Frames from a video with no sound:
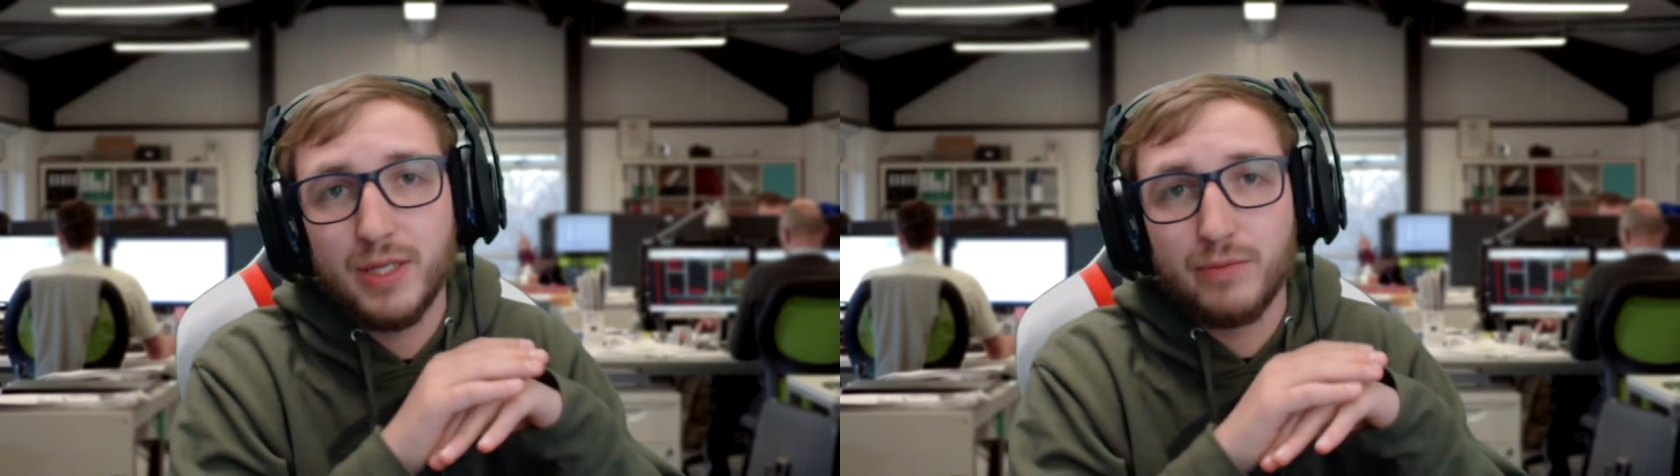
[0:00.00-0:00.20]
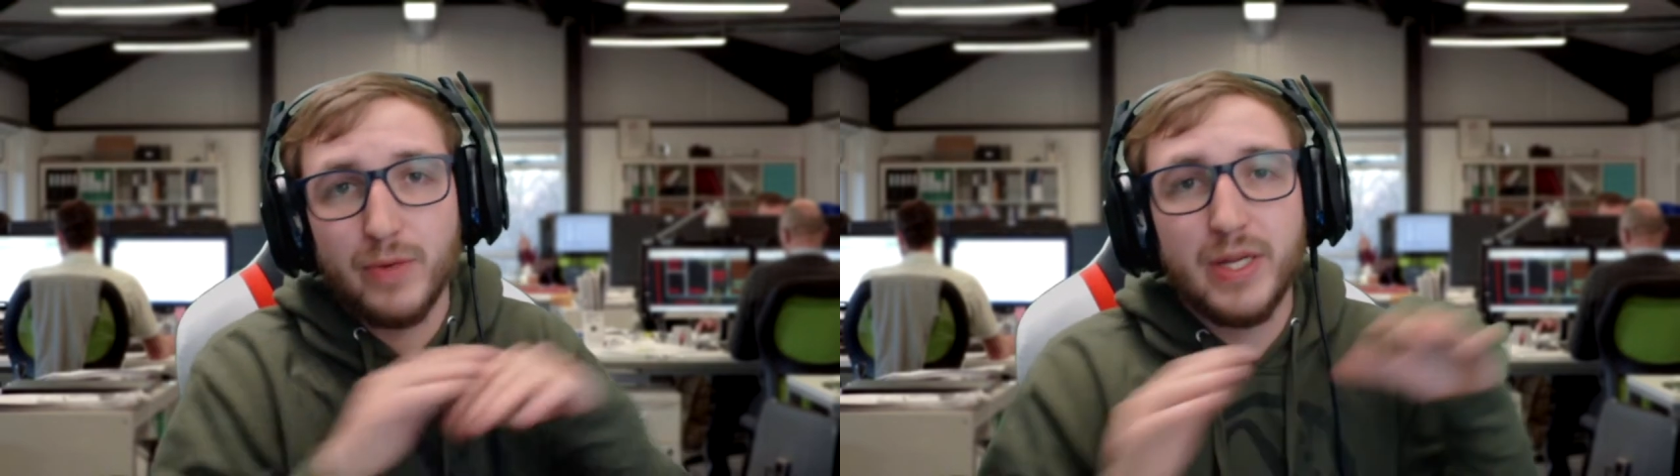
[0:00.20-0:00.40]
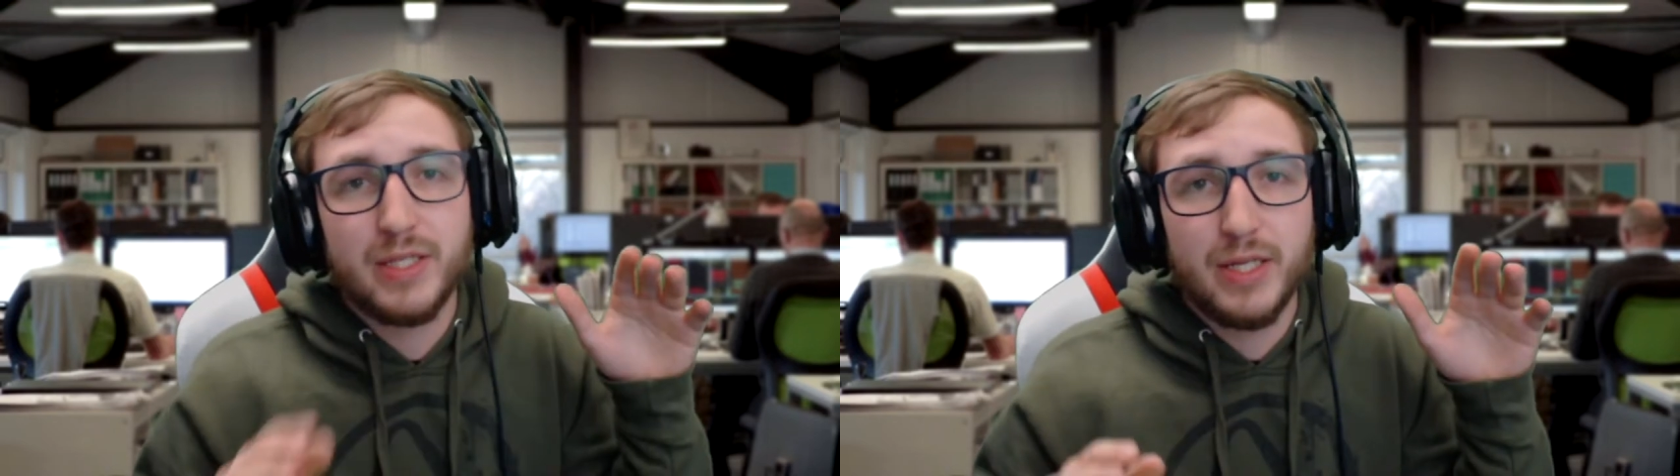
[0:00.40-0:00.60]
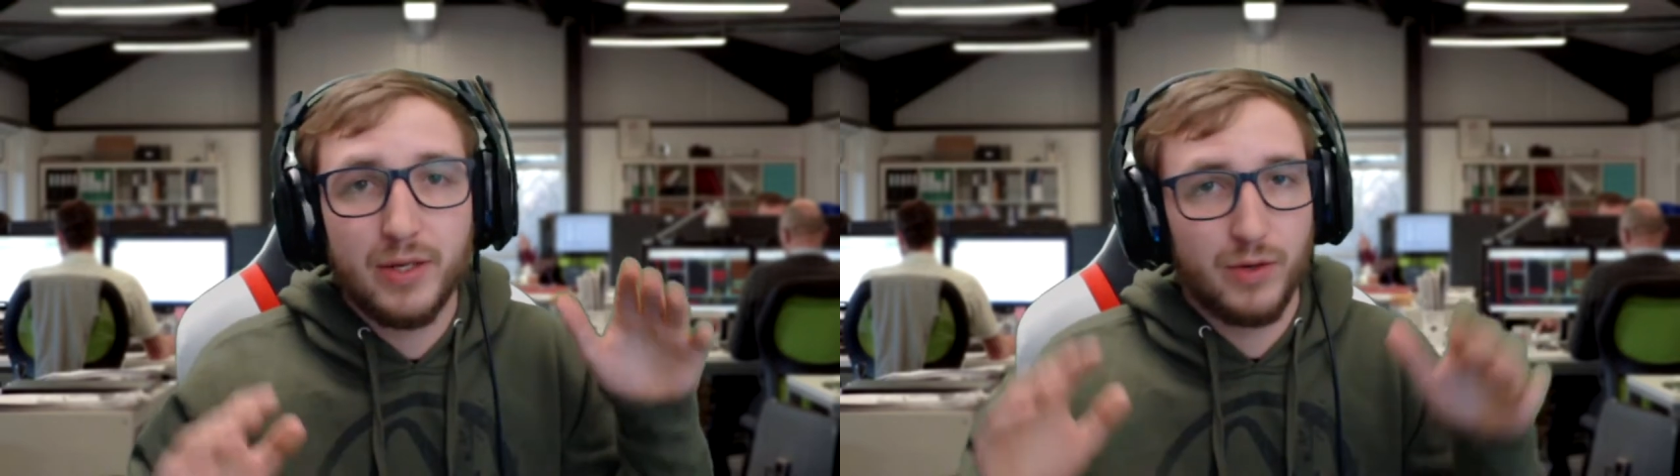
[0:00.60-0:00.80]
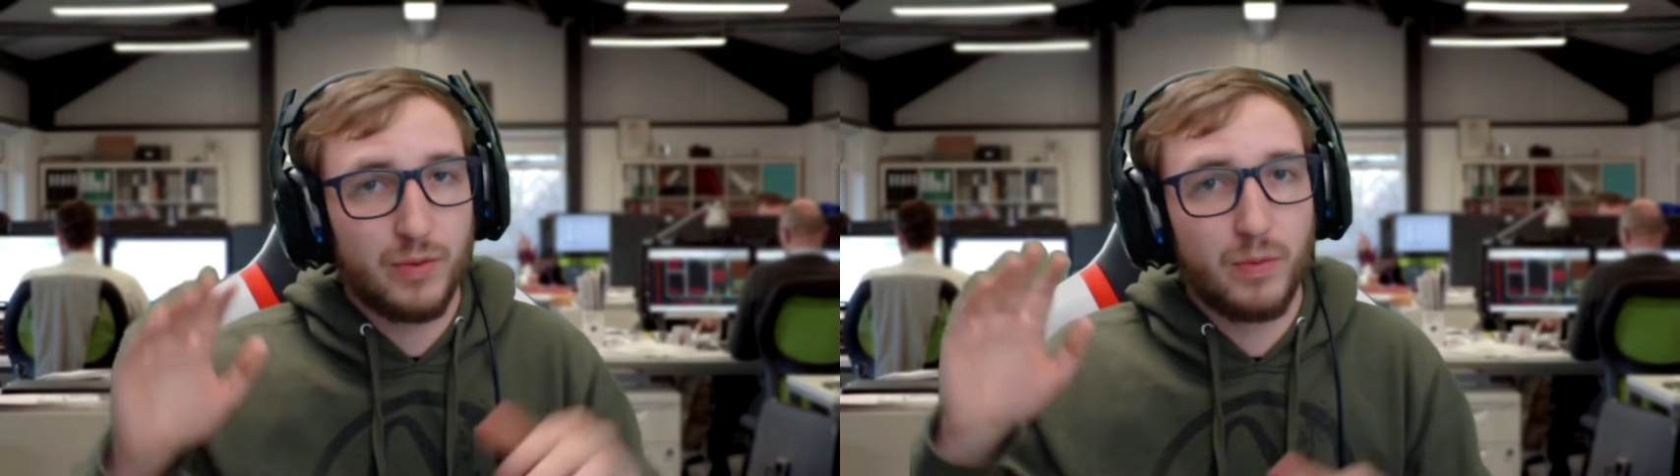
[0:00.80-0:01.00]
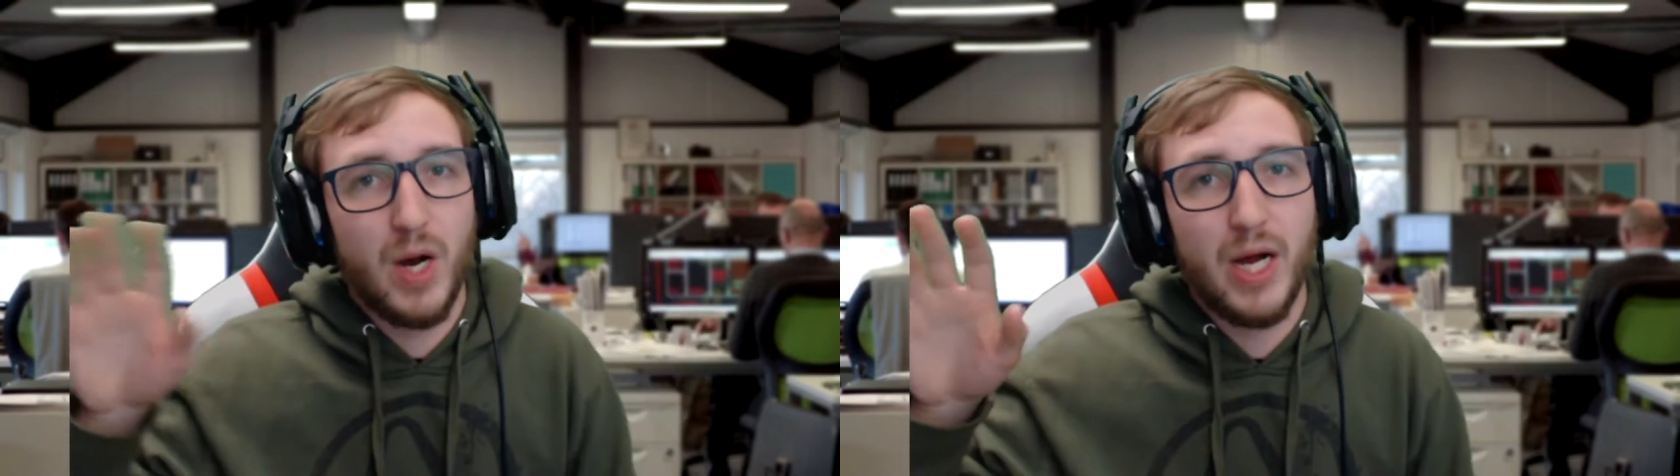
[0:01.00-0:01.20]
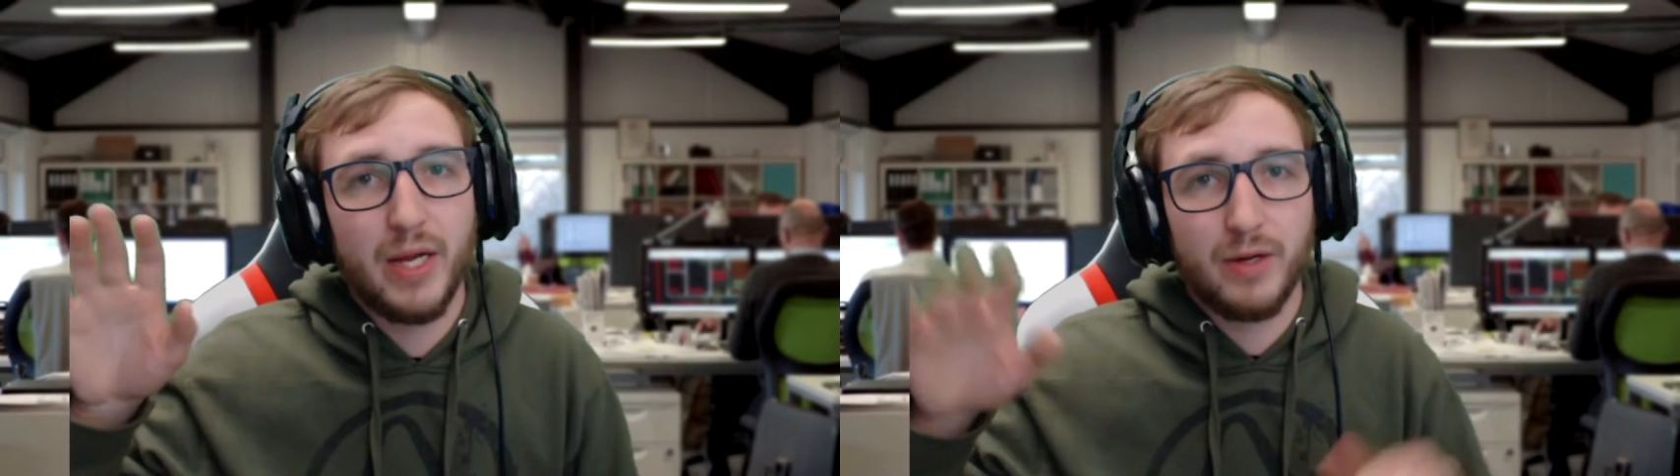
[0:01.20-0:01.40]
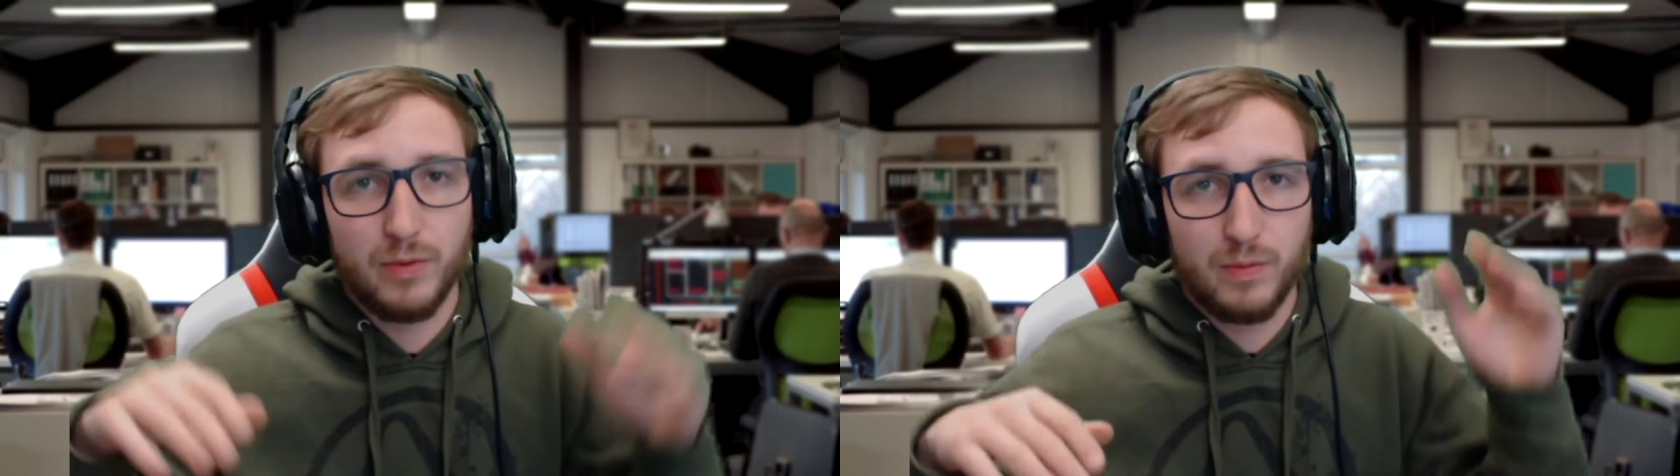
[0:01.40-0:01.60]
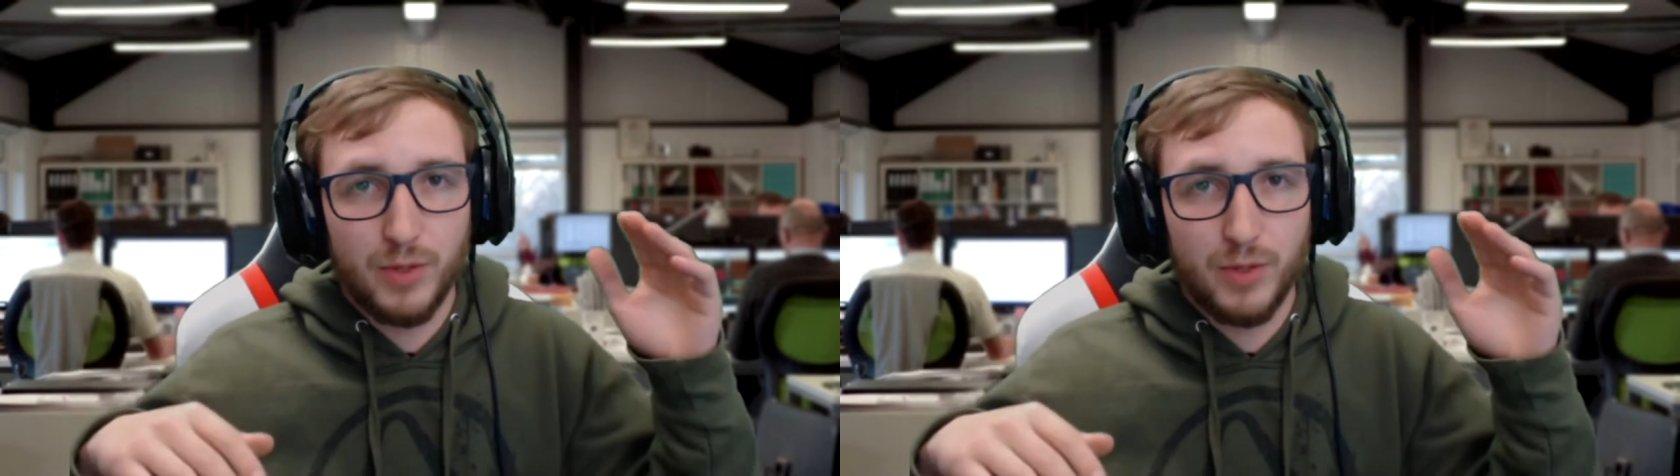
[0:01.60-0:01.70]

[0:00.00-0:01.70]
reasoning or why or